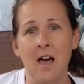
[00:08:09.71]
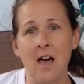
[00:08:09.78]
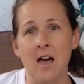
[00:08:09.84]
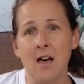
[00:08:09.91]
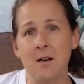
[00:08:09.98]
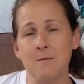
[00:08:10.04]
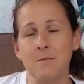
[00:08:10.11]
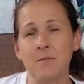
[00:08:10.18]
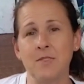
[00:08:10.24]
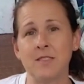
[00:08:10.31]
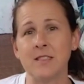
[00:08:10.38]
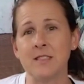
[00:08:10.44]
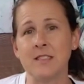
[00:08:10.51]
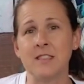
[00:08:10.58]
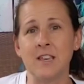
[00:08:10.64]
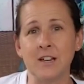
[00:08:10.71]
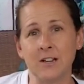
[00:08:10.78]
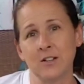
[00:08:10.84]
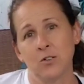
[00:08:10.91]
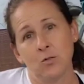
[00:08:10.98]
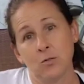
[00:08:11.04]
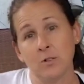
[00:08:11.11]

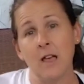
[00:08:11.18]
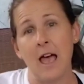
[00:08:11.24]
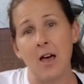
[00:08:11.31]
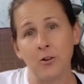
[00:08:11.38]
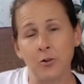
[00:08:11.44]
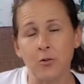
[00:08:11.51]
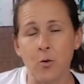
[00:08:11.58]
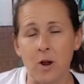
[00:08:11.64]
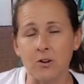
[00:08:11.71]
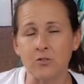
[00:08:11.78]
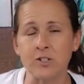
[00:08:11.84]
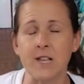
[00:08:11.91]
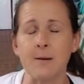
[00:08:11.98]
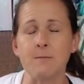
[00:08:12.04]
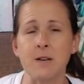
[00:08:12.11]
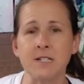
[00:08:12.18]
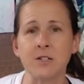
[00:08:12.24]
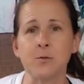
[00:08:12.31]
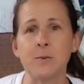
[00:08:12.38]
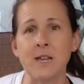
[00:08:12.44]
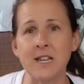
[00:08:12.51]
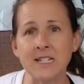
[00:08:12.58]
the outer quadricep
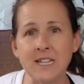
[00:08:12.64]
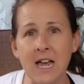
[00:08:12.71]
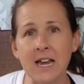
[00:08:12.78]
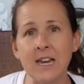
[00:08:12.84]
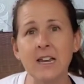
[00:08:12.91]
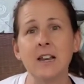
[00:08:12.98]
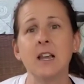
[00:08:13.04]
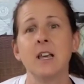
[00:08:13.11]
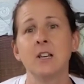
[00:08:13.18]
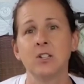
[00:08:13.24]
muscle being tight.